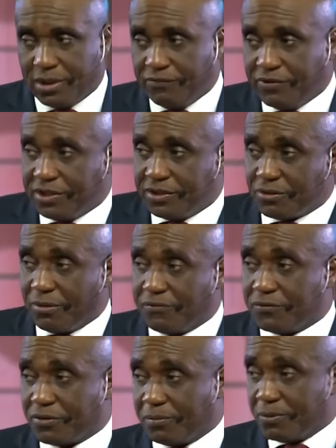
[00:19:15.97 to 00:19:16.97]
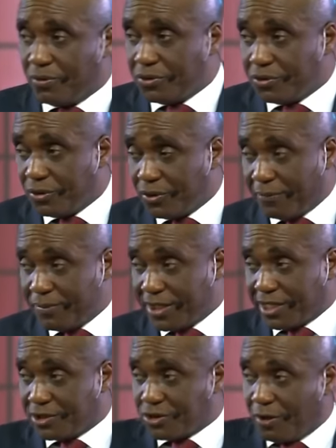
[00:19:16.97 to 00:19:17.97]
Even if some people you know have been
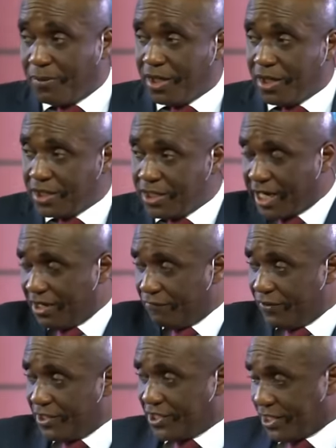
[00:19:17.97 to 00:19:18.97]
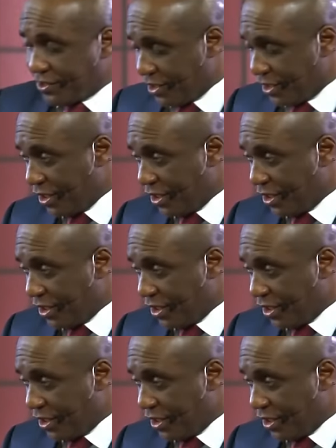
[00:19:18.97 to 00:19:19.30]
at the top, they carry villagers.